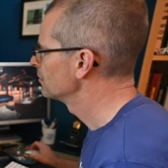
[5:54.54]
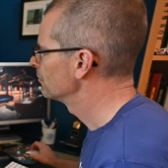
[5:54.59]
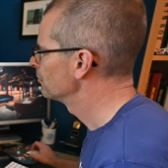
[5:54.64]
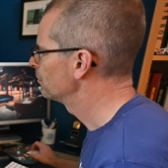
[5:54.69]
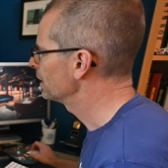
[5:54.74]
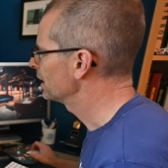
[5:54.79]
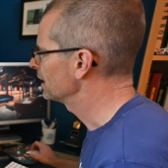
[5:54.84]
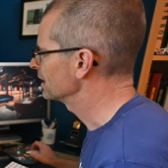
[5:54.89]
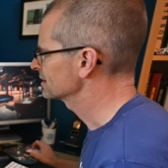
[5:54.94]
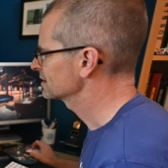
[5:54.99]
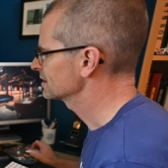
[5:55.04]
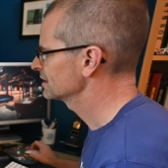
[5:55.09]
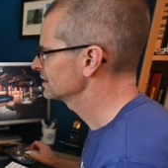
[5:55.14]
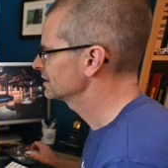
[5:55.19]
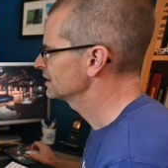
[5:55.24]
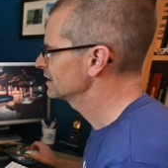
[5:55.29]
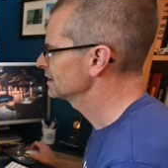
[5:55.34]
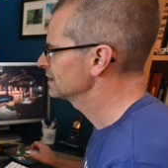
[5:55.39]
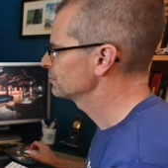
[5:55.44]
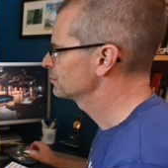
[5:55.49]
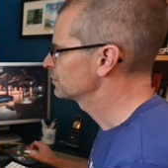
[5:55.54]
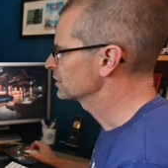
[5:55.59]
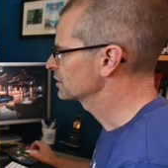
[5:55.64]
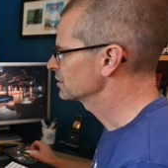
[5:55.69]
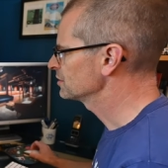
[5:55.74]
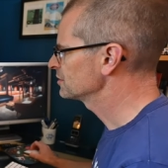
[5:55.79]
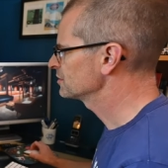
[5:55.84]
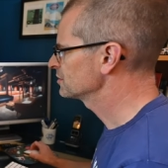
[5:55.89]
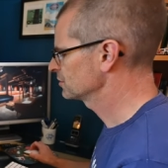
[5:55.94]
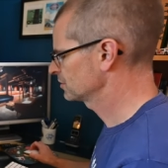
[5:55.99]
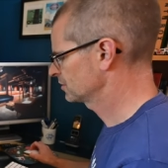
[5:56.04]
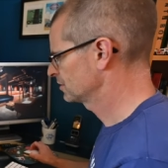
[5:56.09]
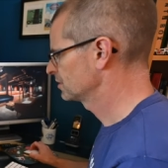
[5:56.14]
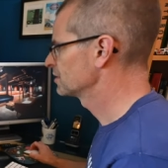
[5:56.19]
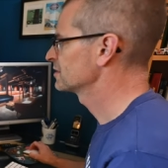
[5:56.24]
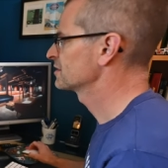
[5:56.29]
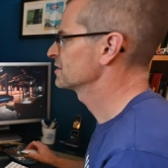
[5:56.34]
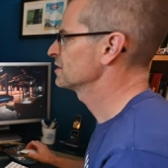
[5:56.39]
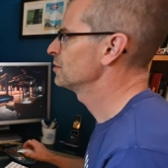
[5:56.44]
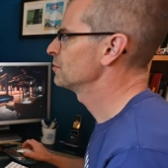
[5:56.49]
but because you're
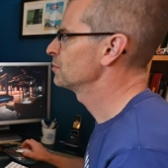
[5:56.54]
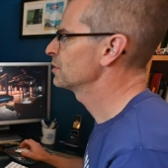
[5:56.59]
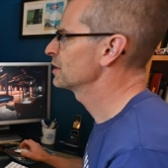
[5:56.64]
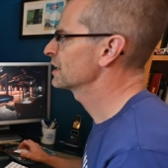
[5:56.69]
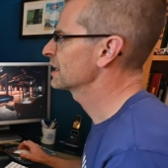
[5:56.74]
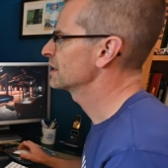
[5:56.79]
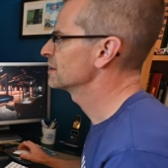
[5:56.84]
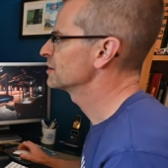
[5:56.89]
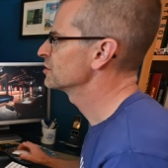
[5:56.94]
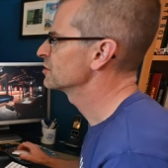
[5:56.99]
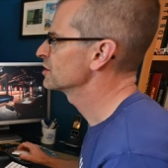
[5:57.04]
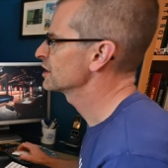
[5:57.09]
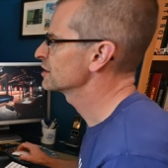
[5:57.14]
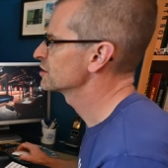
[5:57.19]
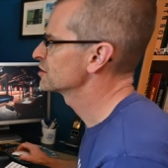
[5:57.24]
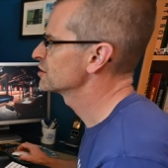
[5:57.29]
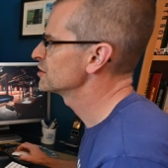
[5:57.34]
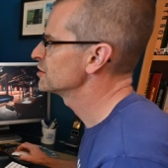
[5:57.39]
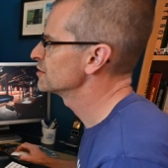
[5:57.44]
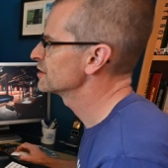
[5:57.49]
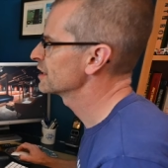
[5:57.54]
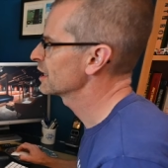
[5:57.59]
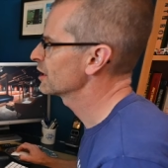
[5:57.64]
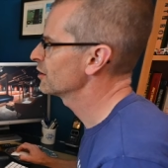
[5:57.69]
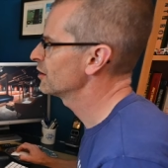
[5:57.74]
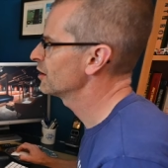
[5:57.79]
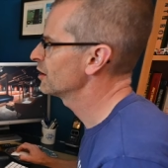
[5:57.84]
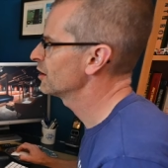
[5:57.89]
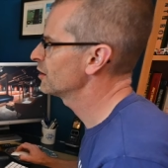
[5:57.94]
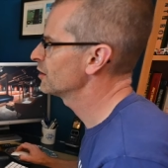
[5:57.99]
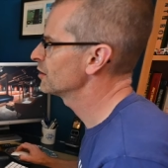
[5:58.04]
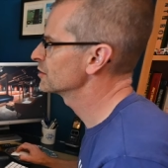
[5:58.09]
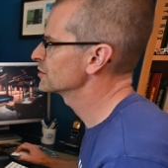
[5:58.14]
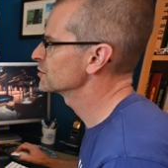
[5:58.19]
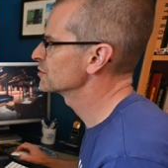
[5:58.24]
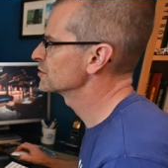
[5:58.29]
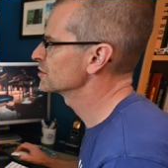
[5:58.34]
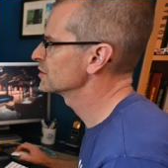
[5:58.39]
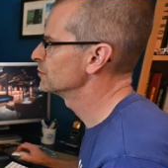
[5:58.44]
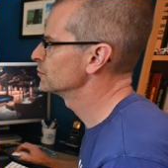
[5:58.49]
sampling and you get to choose how hard you
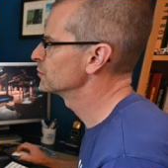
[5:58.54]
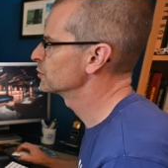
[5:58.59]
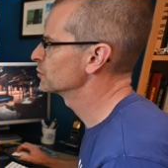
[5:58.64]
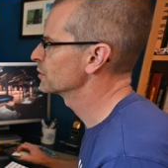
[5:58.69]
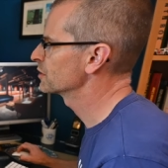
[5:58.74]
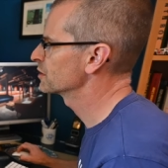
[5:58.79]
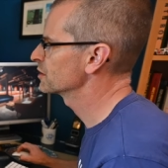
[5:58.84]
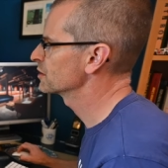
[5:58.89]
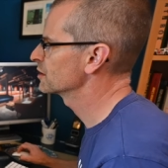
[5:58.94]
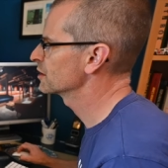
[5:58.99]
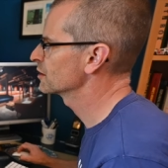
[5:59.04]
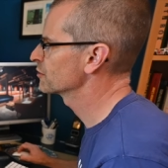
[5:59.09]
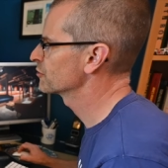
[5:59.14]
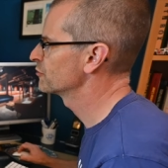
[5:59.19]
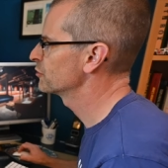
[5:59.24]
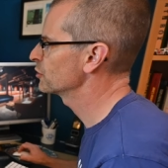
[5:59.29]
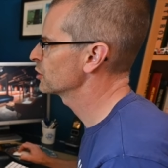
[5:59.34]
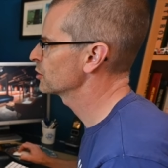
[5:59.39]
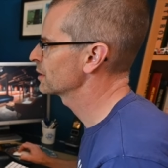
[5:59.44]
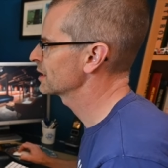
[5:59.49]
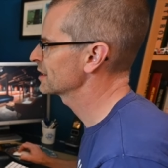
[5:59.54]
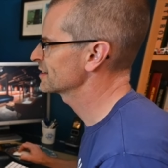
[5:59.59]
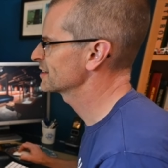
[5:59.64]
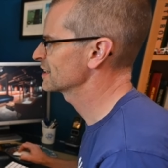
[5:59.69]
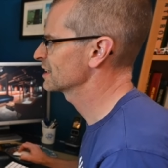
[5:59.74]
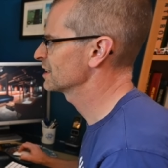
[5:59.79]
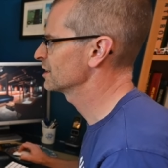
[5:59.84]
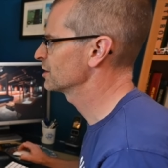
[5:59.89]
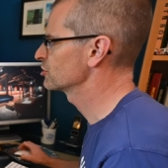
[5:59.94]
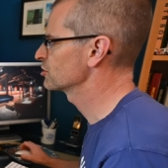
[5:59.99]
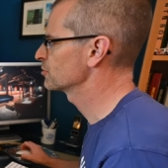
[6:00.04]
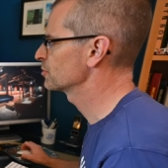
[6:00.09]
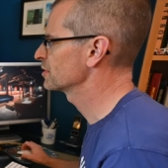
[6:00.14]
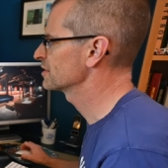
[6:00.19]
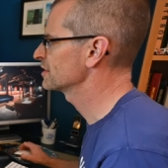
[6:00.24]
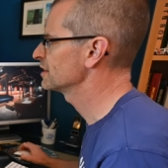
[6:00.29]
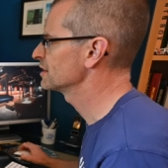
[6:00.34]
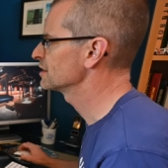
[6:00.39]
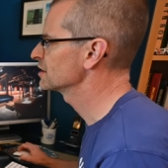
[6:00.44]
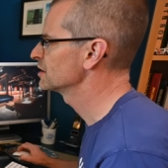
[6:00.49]
sample, whether you go full opacity at
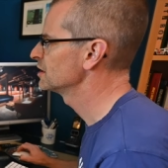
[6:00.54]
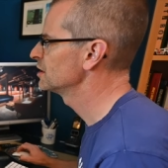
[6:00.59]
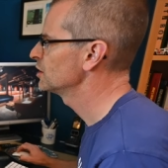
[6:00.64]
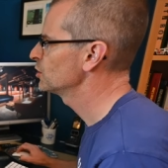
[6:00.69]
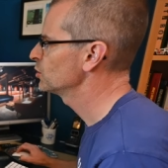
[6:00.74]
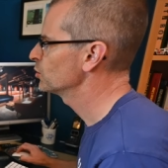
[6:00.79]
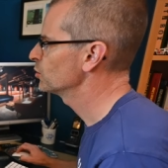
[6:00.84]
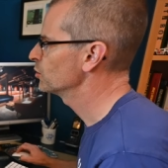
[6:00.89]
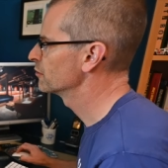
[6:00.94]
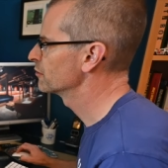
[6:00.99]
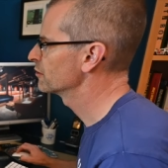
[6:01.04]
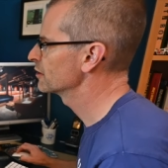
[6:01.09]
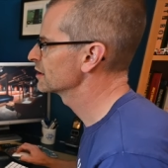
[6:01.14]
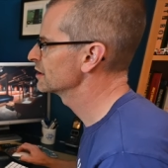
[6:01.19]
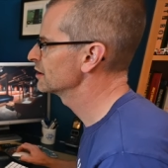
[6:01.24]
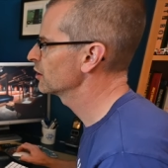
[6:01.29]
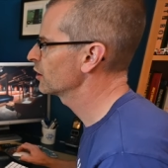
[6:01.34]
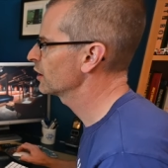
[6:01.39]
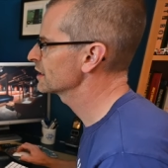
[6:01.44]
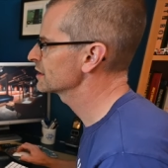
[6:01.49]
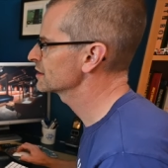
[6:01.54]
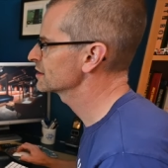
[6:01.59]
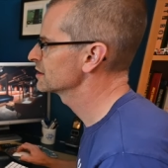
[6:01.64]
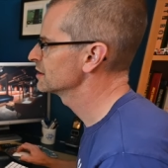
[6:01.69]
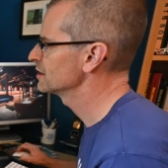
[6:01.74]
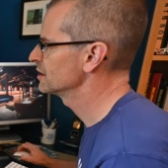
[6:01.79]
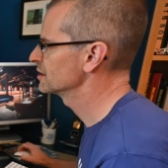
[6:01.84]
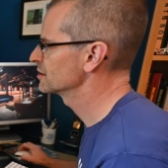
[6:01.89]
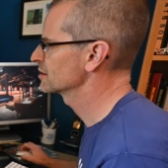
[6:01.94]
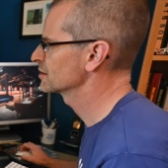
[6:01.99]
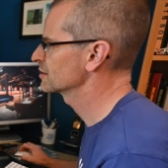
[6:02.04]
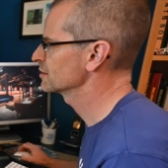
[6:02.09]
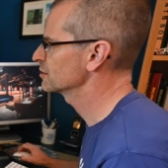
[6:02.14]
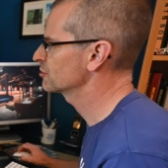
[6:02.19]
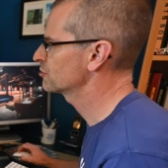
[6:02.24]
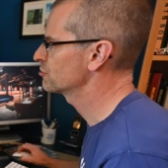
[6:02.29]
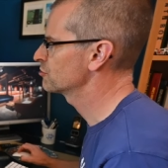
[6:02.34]
100% or very light and just sort of